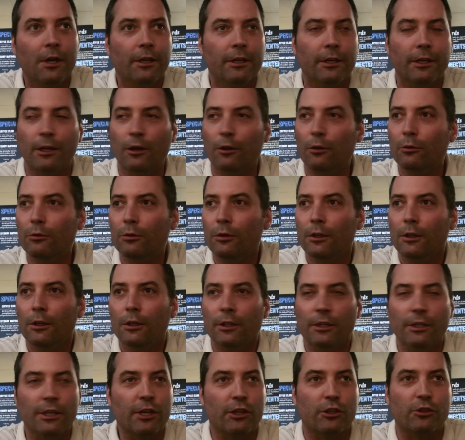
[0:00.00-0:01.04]
you know,
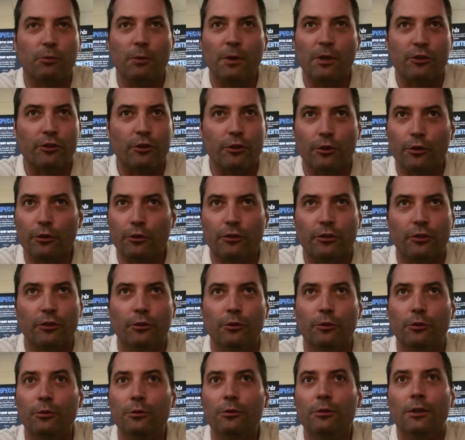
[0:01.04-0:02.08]
Nick Swisher
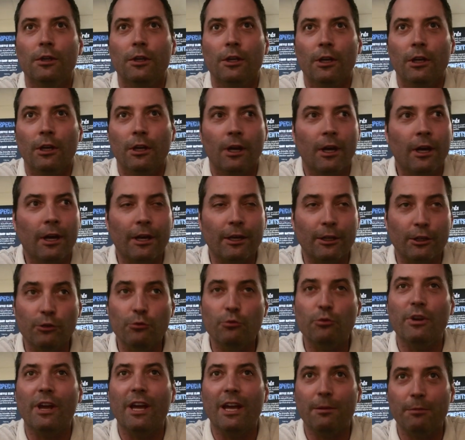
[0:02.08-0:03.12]
to uh,
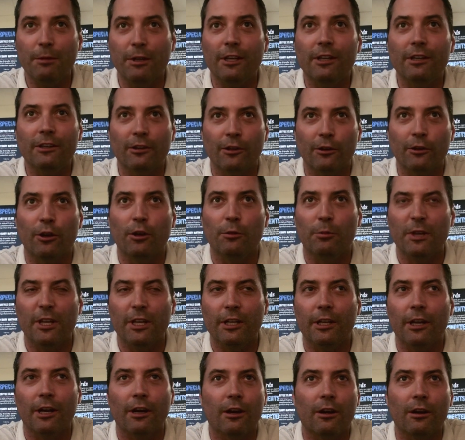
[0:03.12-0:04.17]
you name it, they're going to be
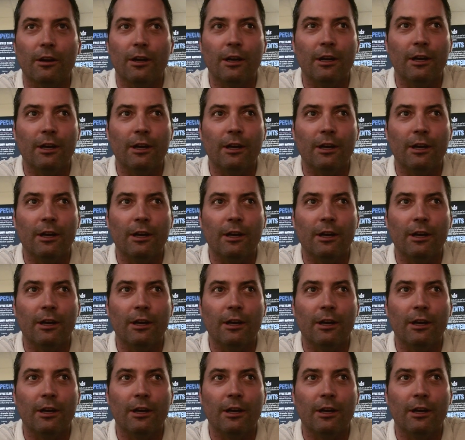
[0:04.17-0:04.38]
in there.